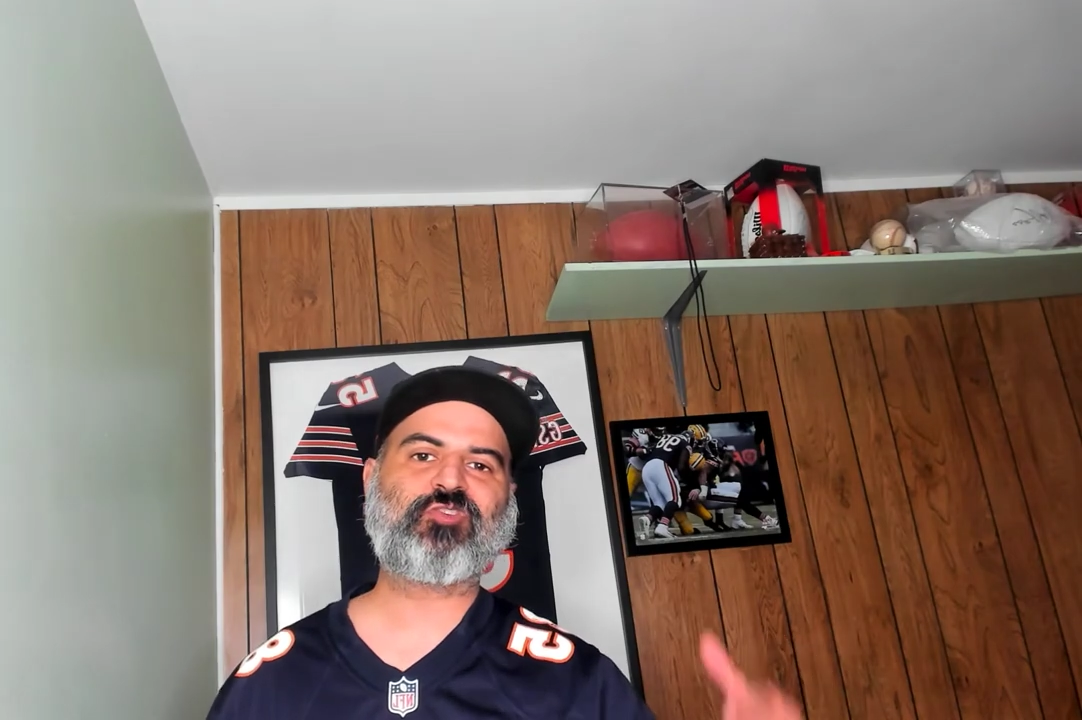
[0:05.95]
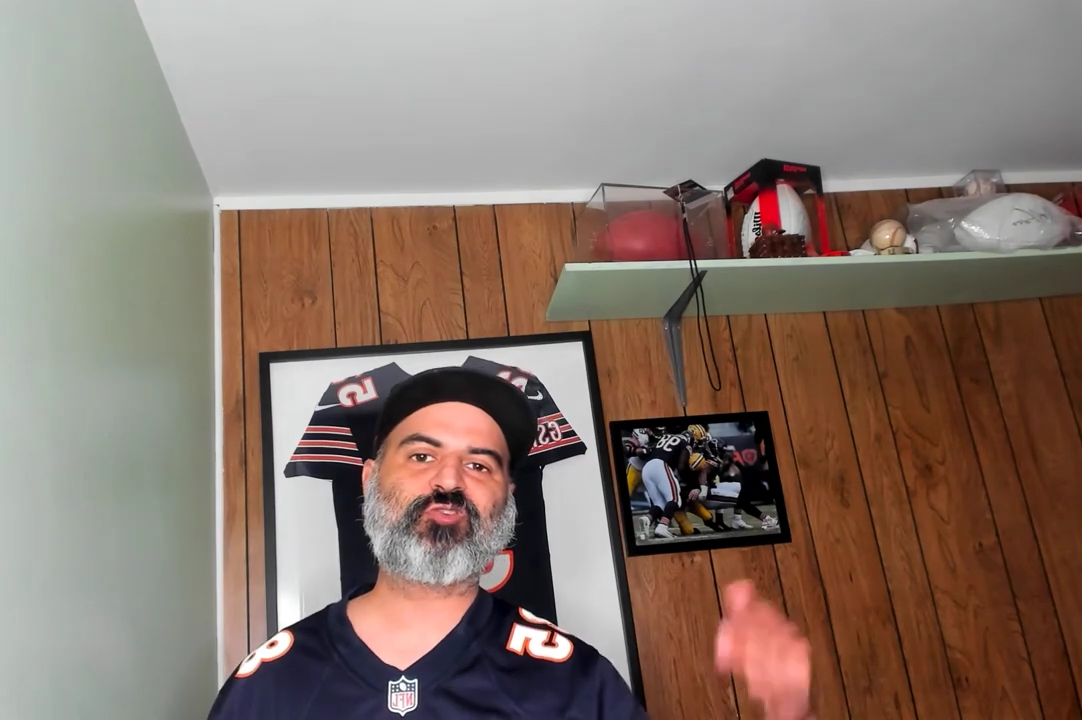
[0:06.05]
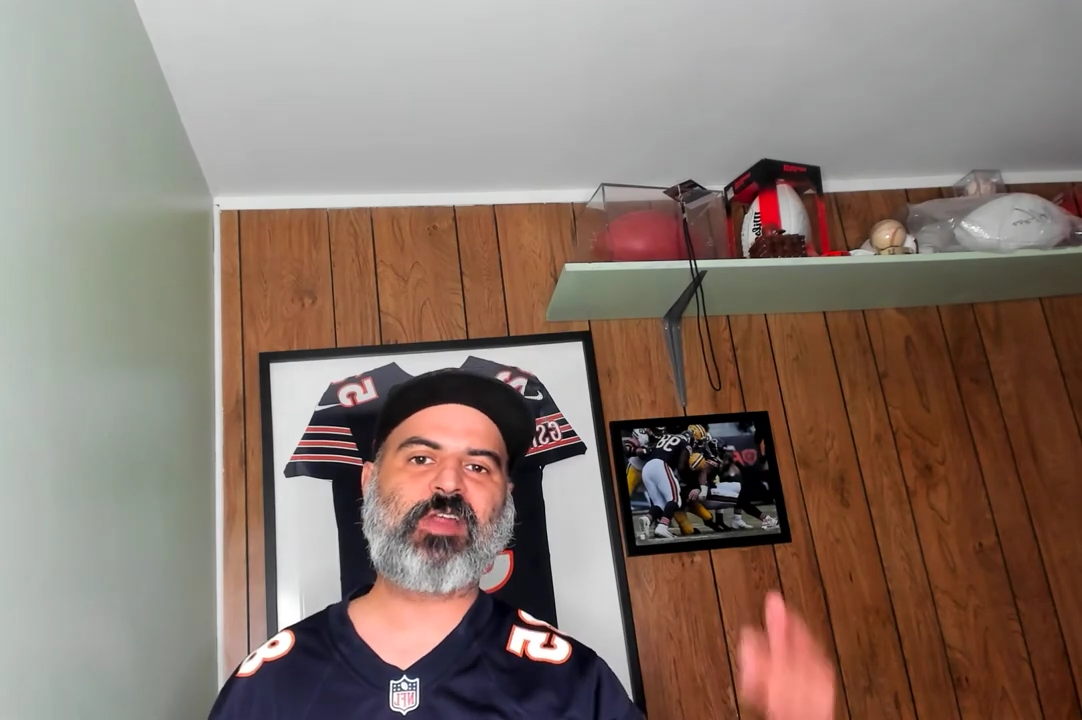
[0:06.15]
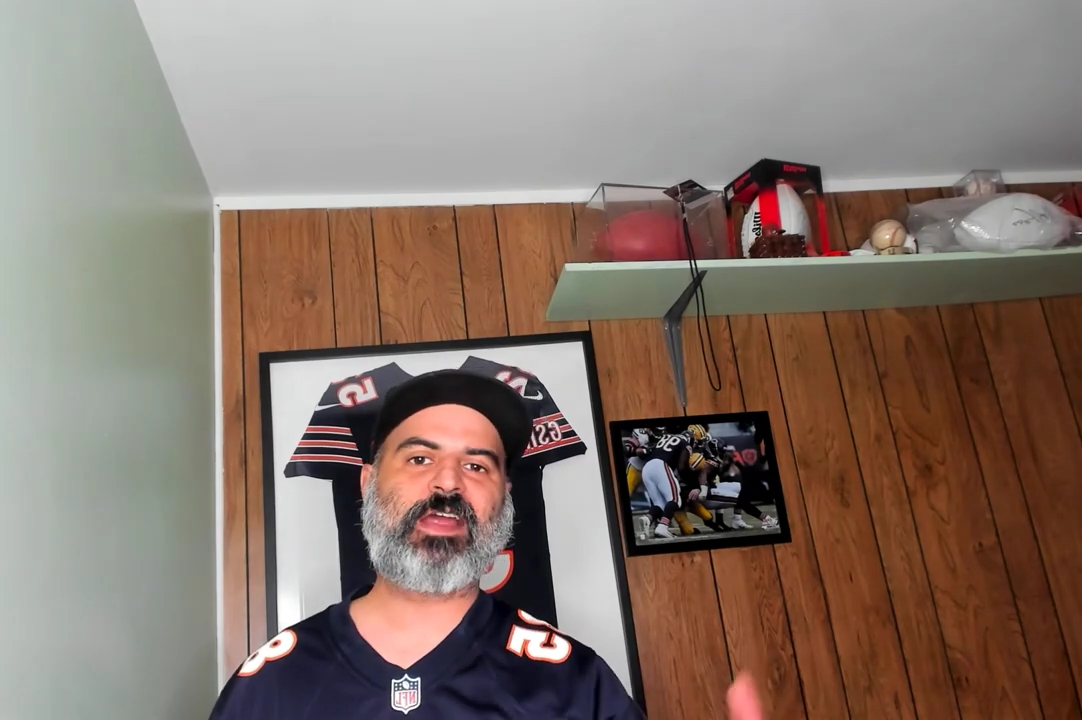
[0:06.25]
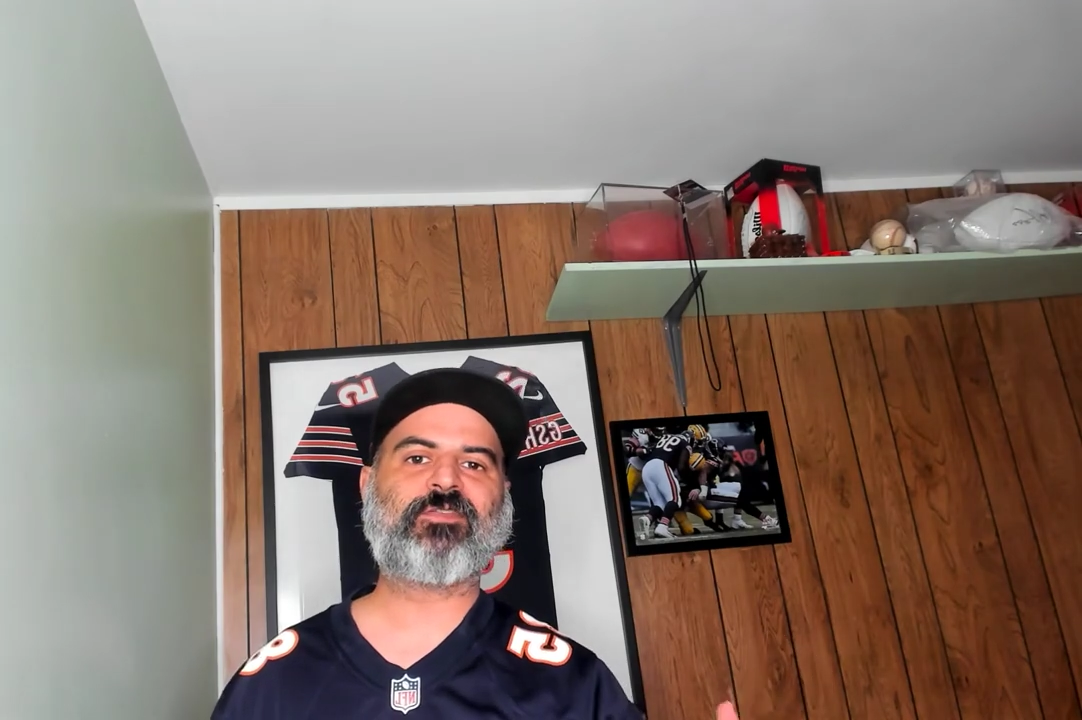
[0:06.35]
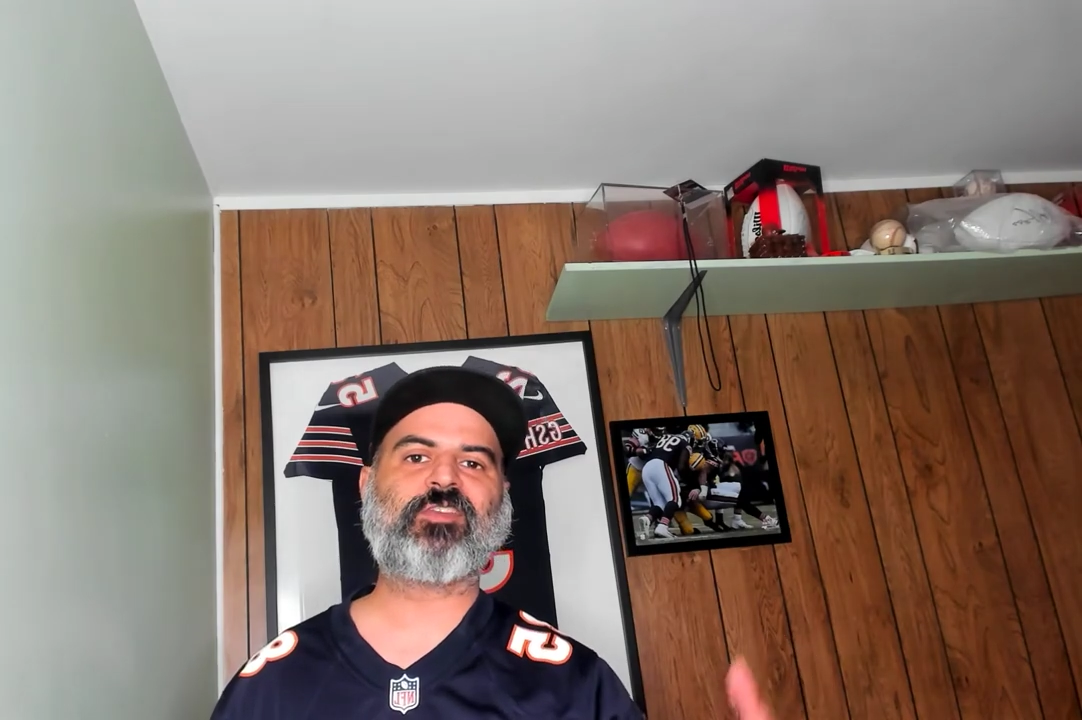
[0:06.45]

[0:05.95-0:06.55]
draft